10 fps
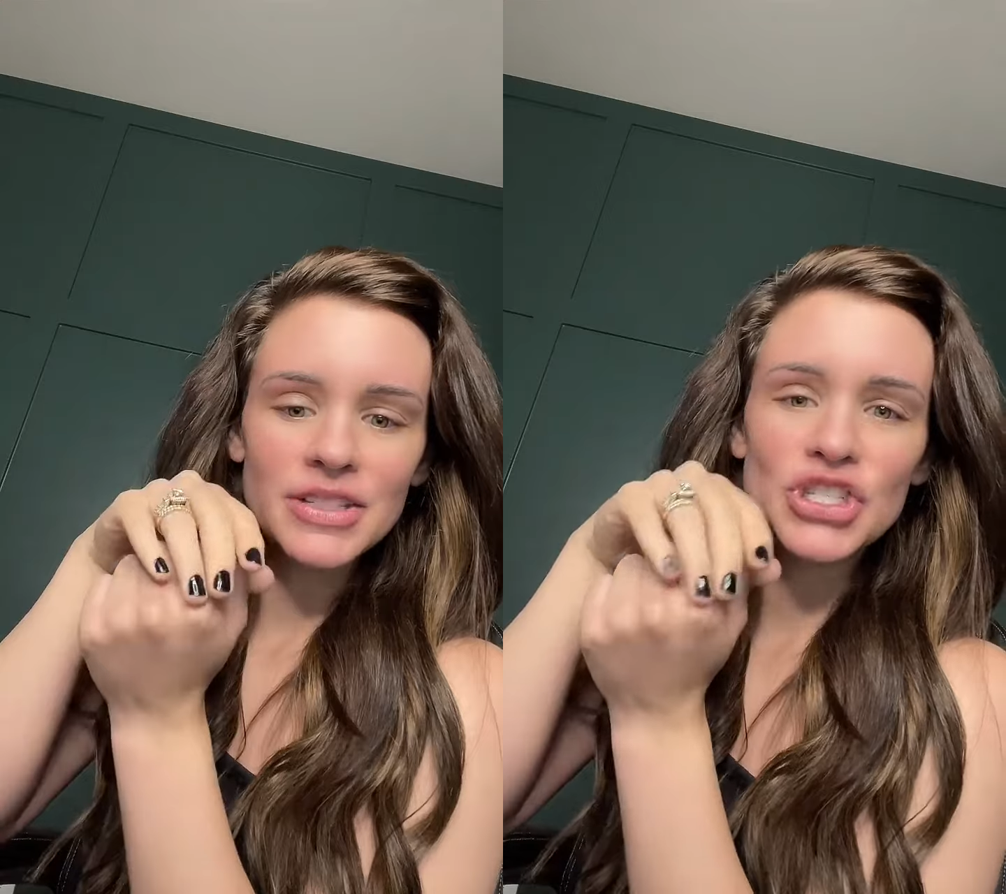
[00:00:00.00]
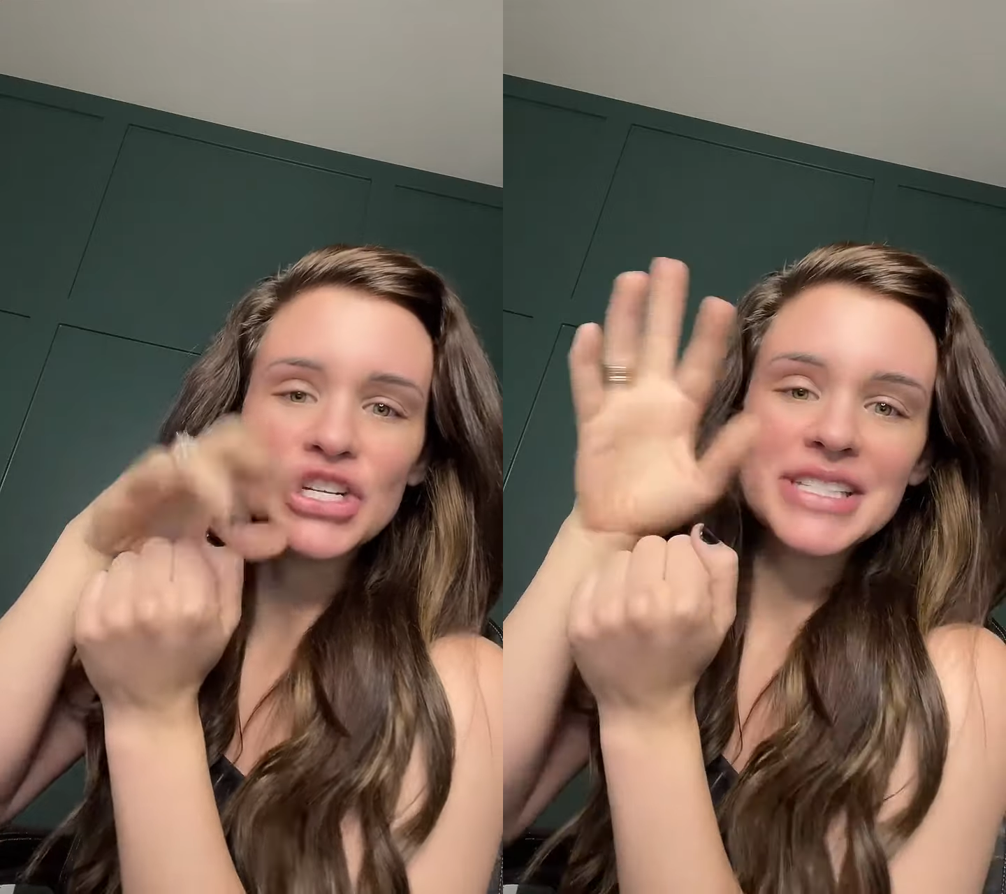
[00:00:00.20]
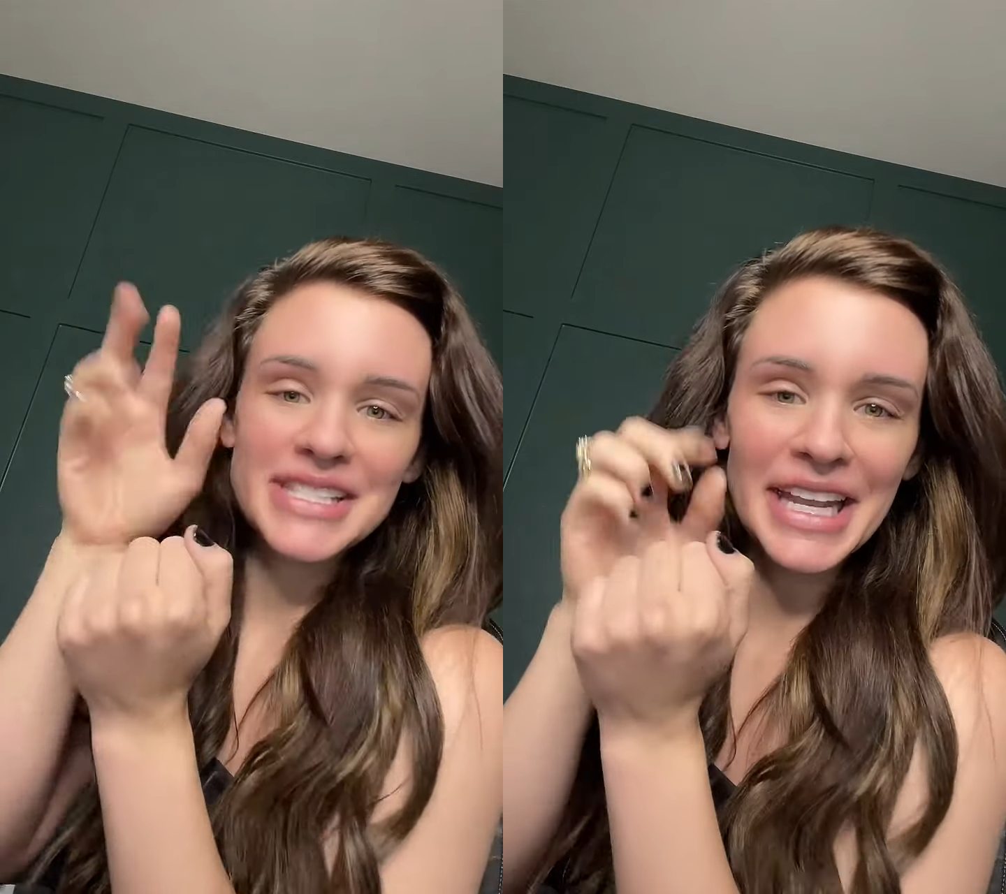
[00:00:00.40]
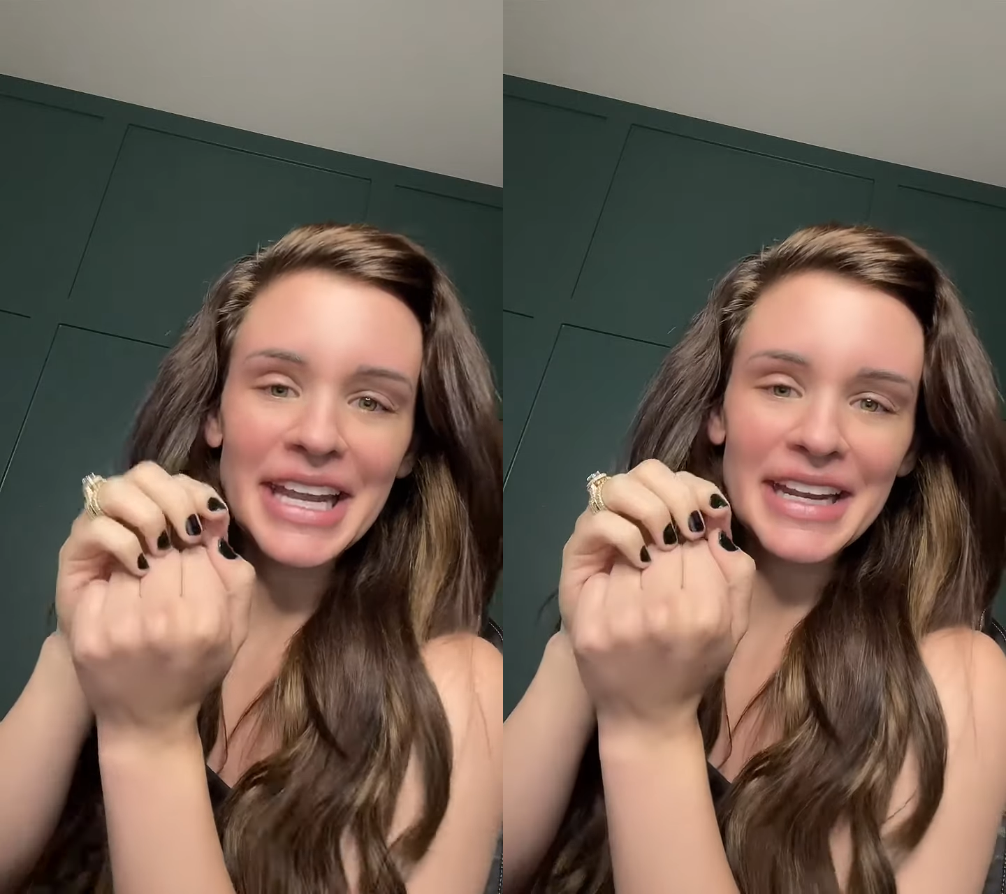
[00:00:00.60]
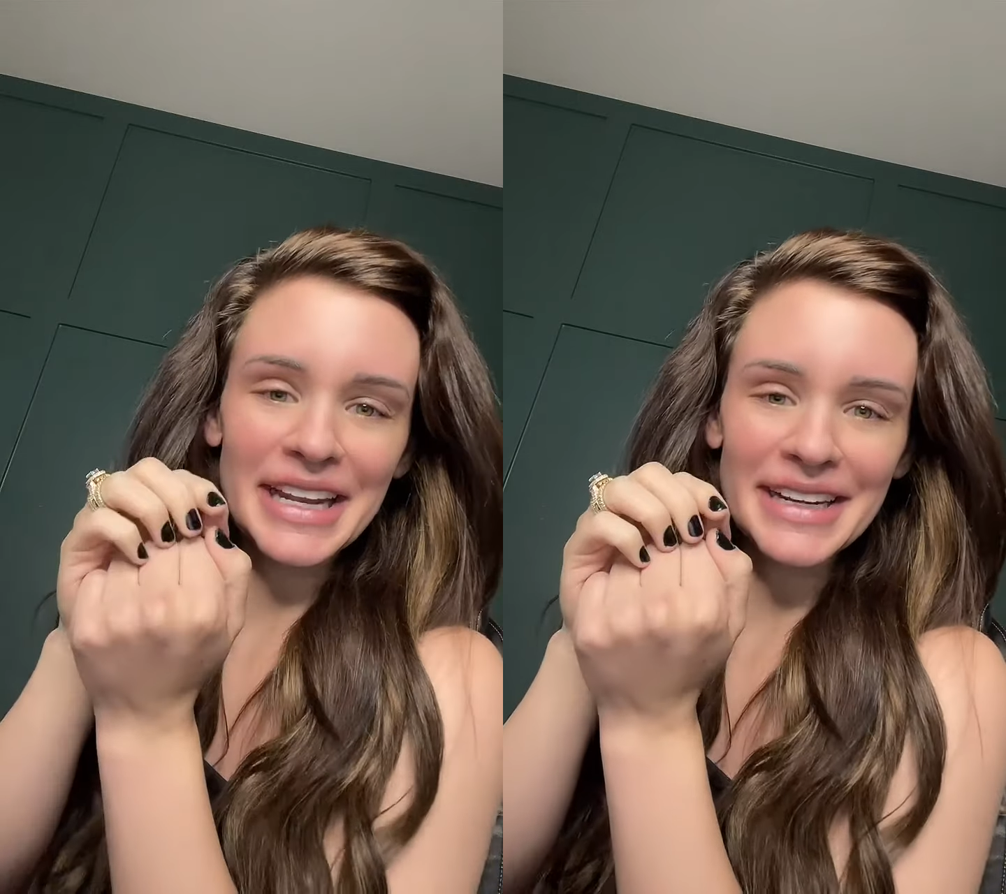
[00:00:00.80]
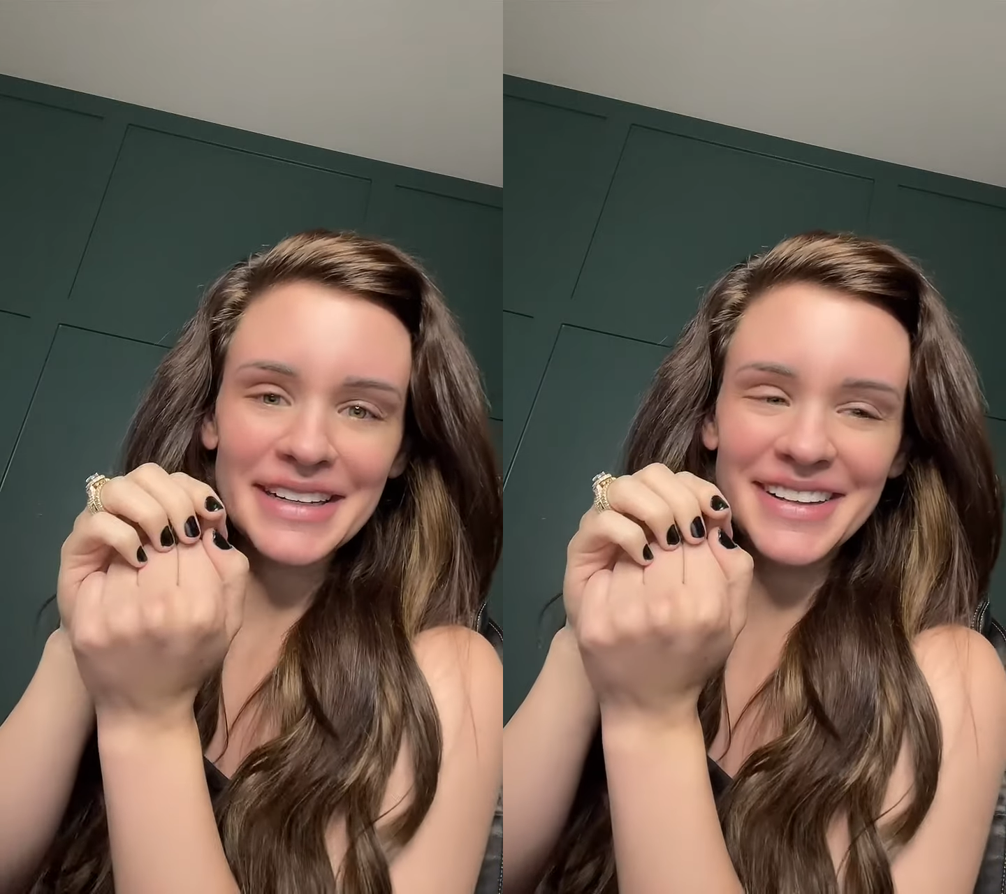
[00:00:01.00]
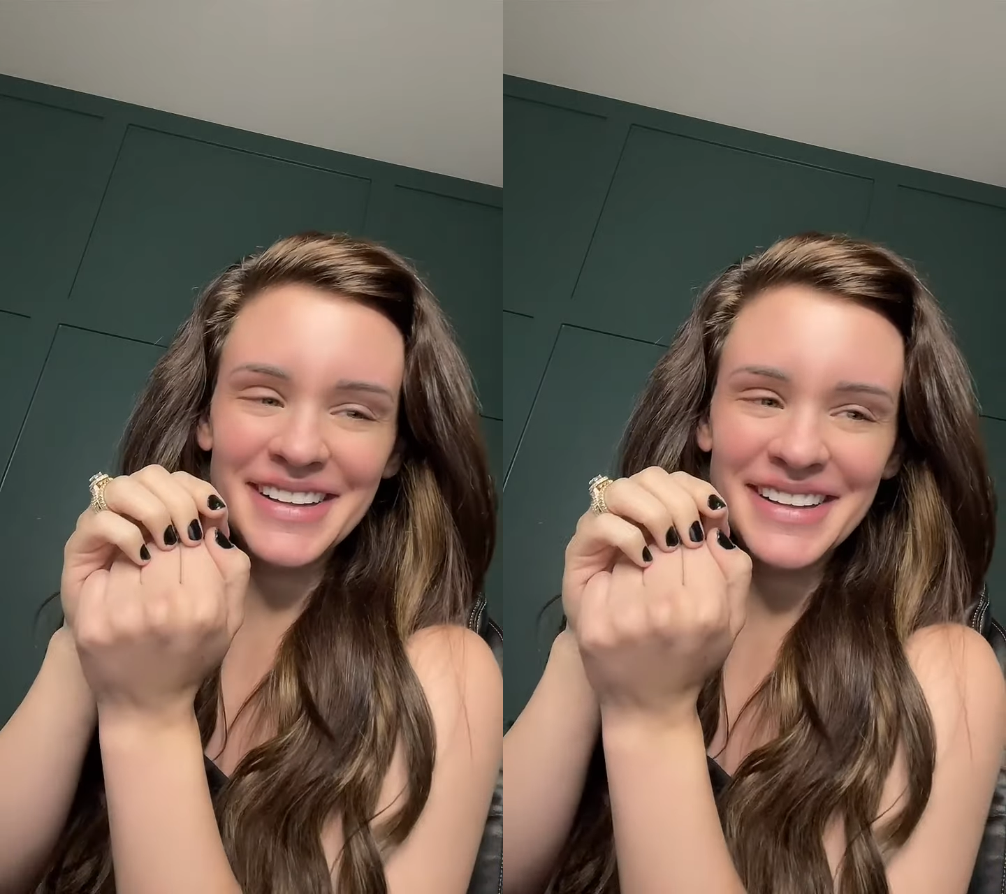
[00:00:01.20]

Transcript: Just kidding.